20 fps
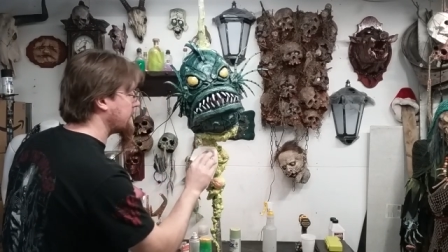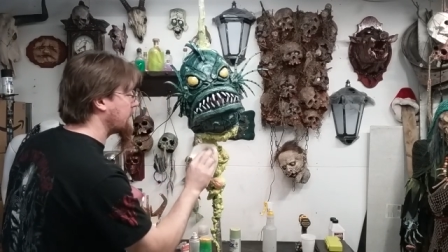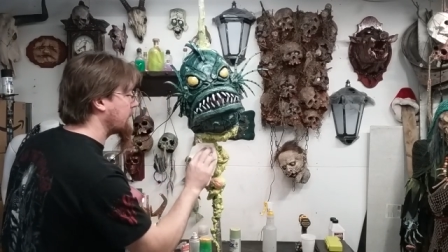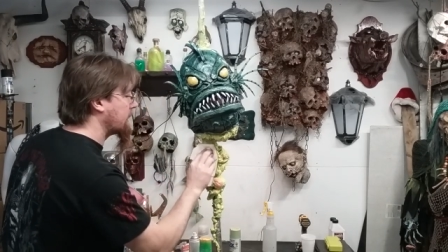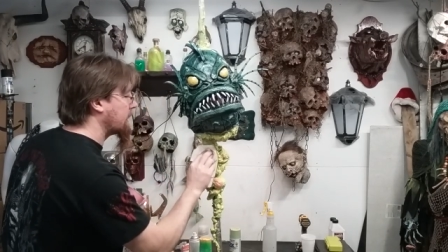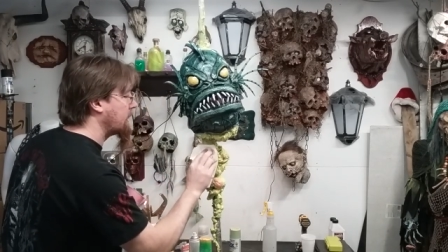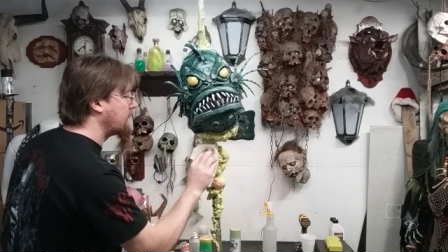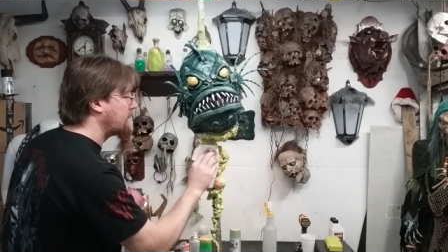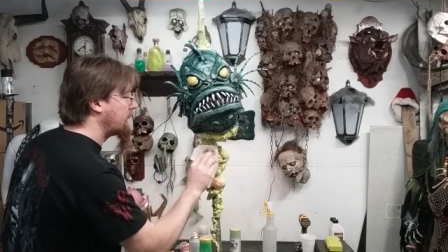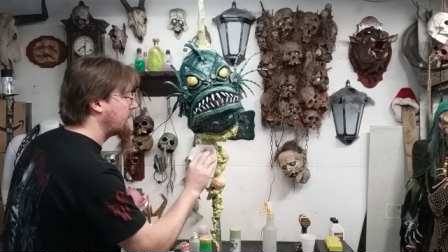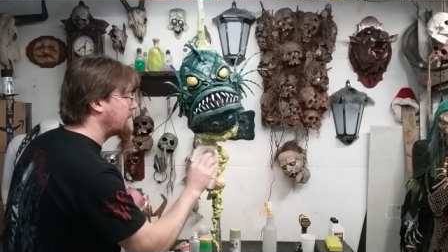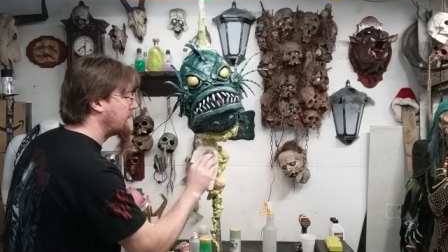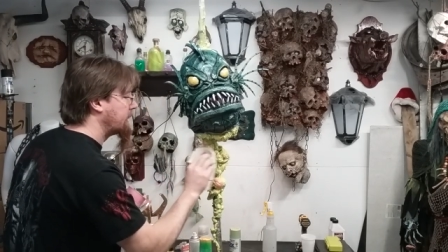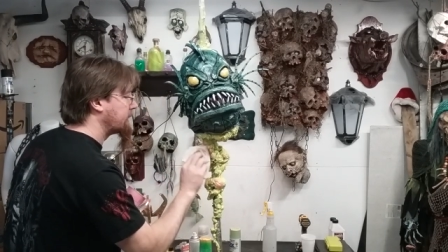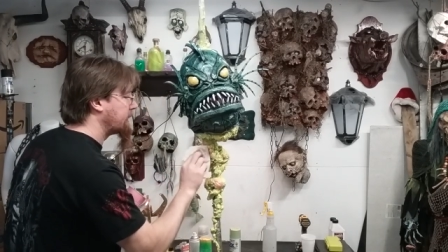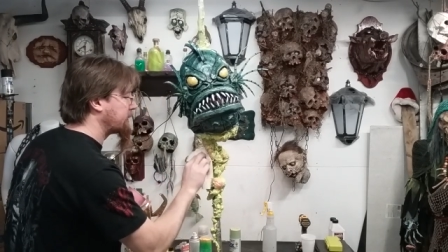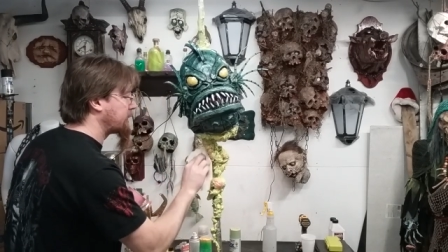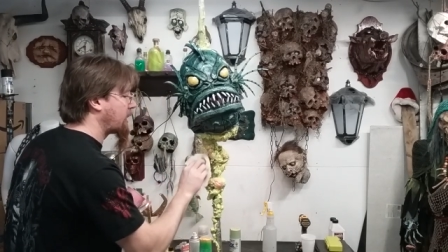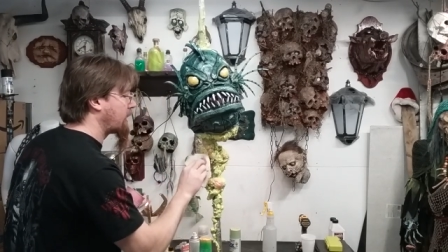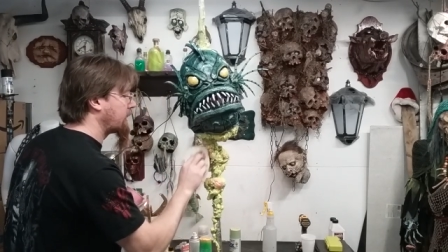to
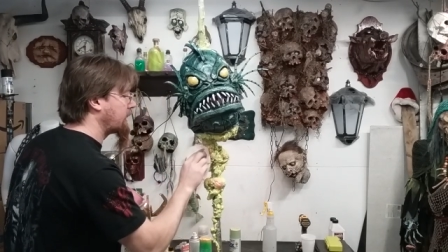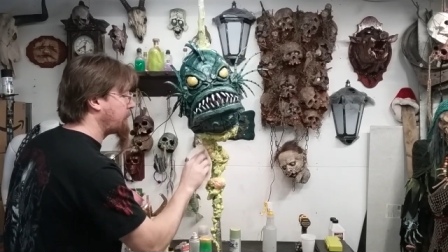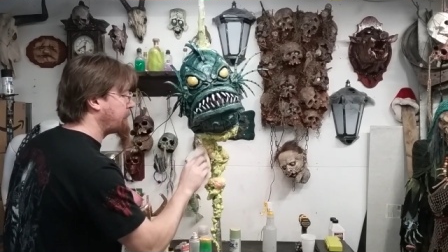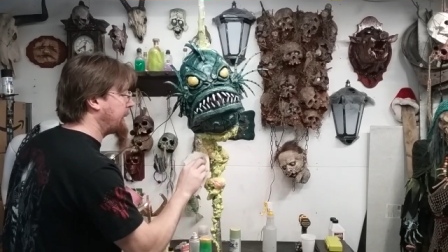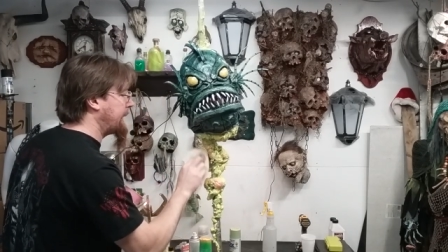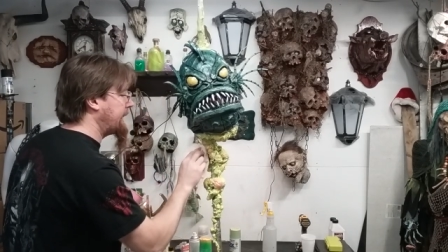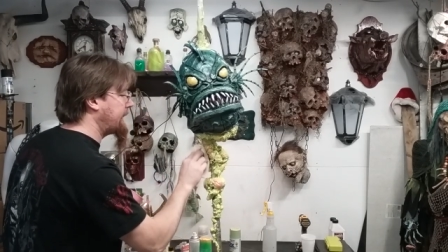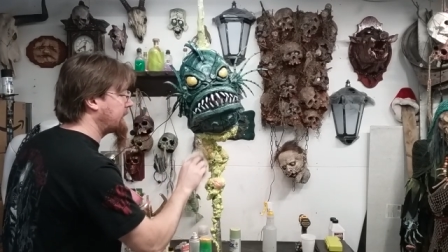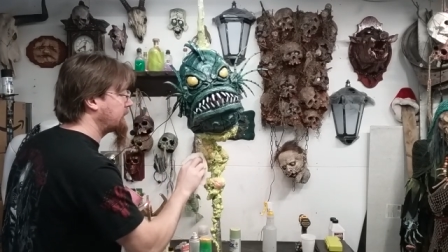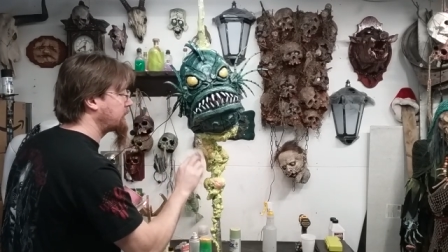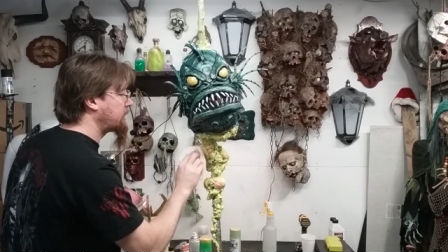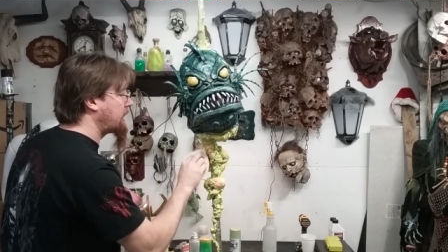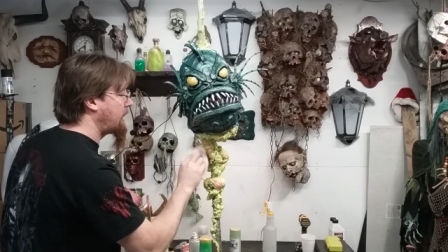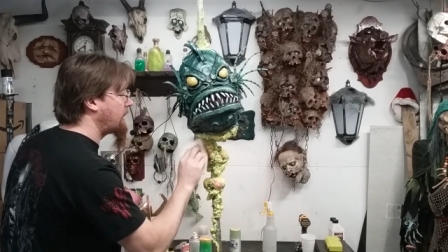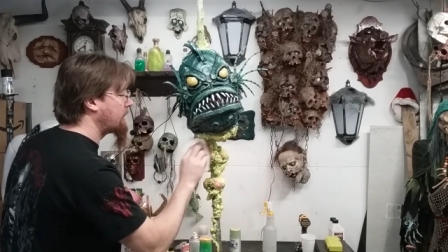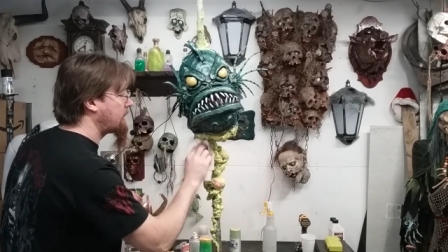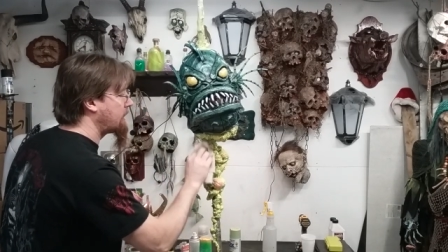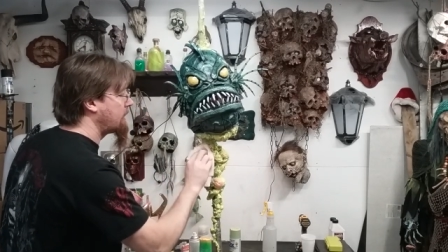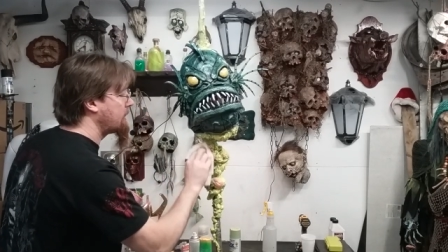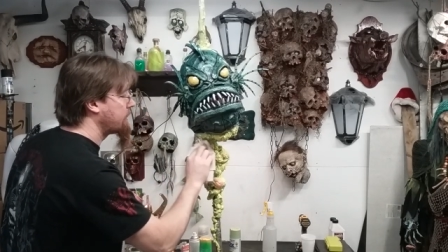turn the pinkish
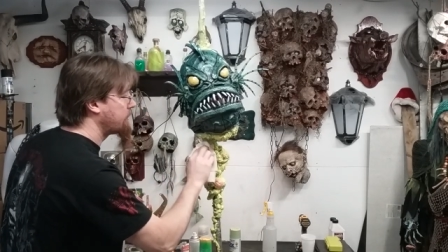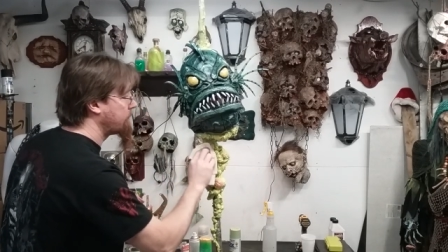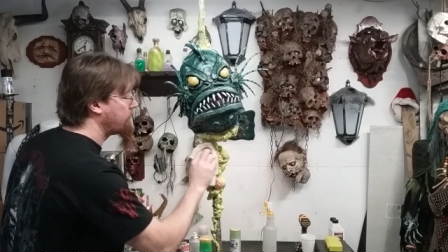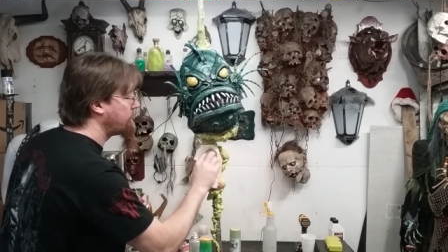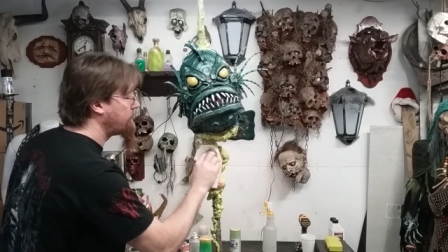color.